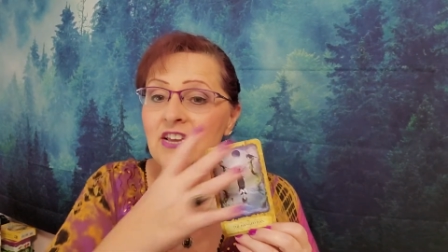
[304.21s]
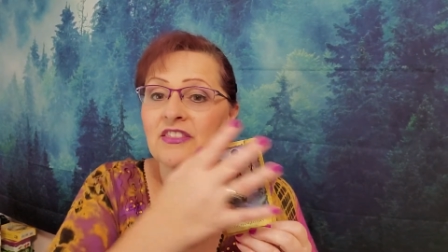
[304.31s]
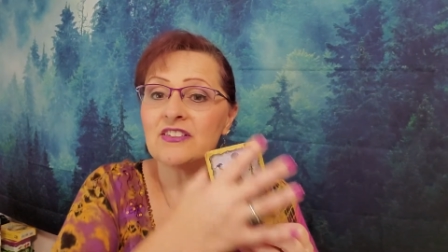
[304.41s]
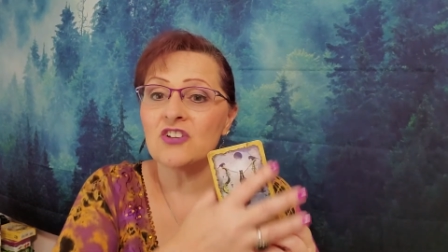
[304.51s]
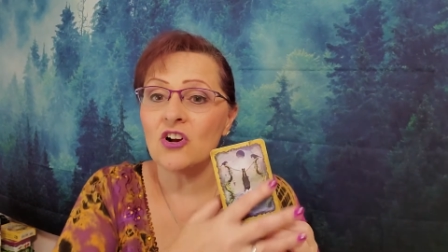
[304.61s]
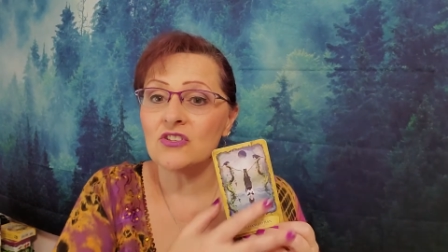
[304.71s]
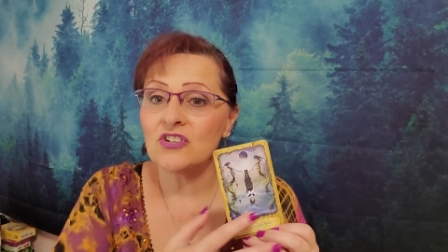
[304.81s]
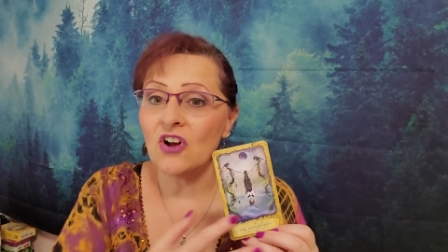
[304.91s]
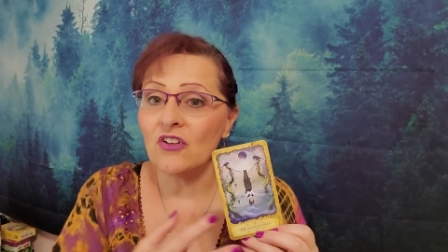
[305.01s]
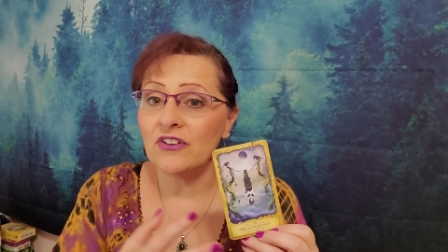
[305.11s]
This card's
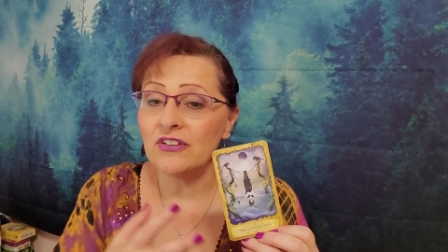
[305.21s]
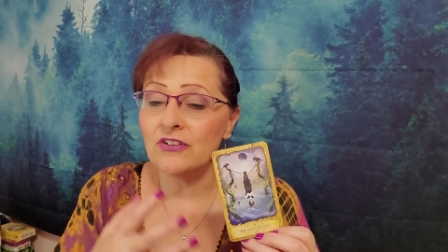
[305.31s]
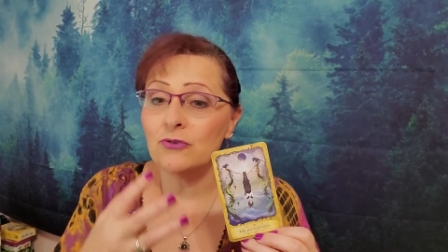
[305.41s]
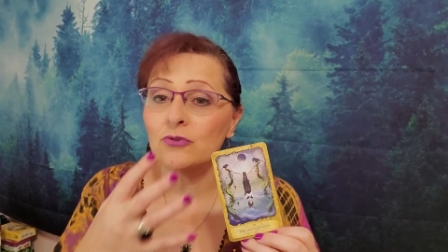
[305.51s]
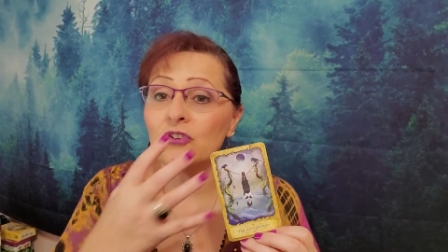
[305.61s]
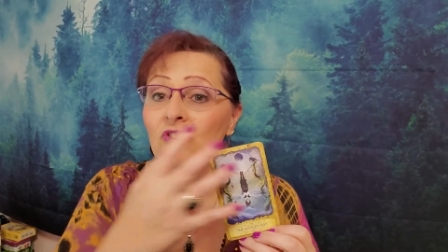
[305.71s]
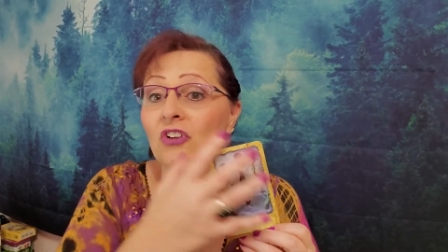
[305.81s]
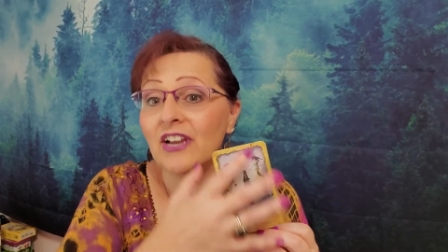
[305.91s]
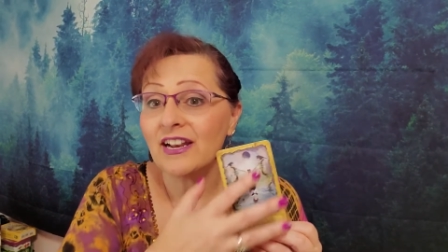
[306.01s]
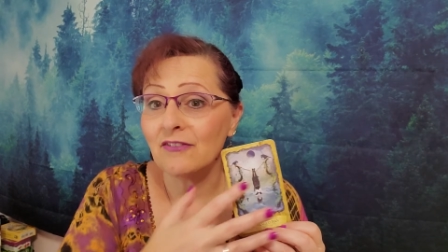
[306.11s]
calling you to
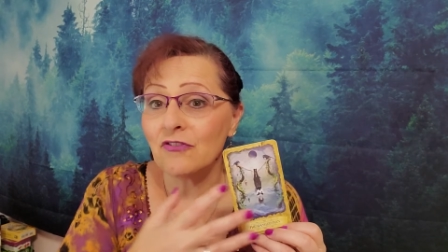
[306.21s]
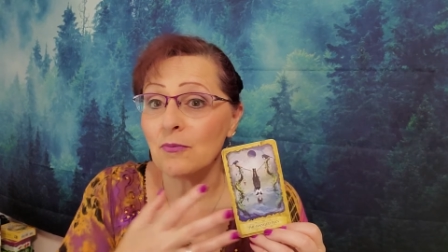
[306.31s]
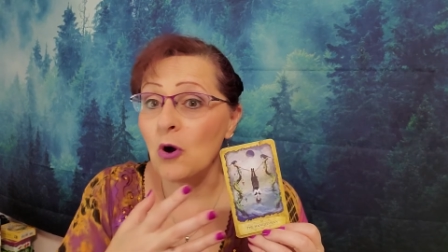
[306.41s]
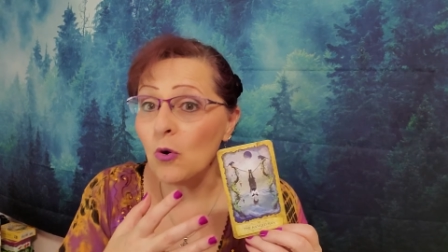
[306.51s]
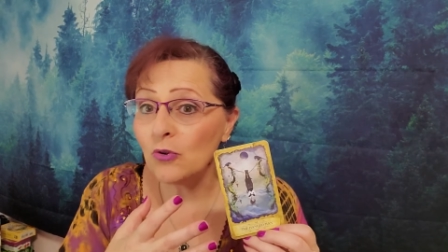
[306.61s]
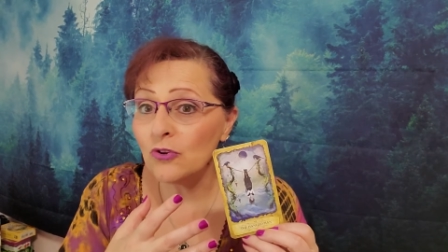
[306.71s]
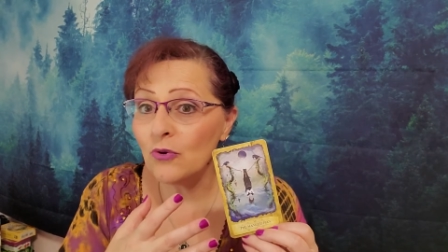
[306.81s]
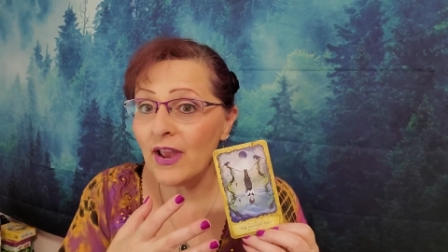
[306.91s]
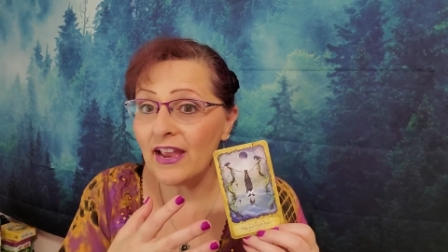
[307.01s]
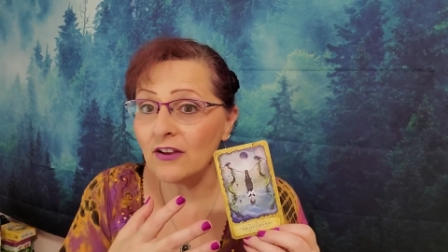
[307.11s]
look at it from a whole
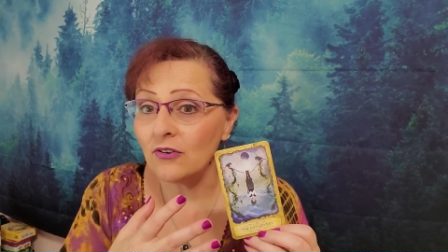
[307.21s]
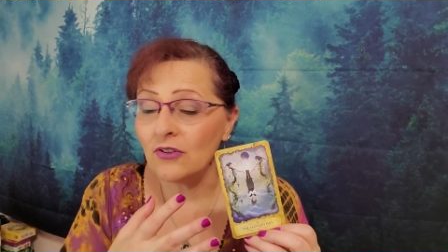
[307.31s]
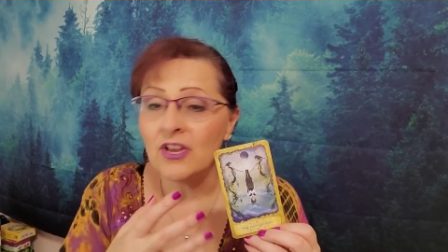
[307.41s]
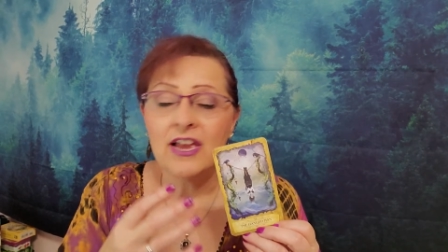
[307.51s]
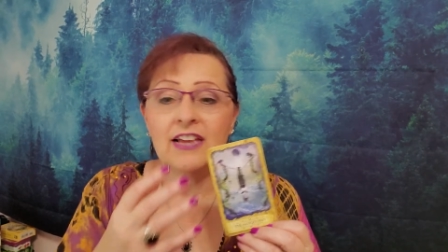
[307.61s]
new angle.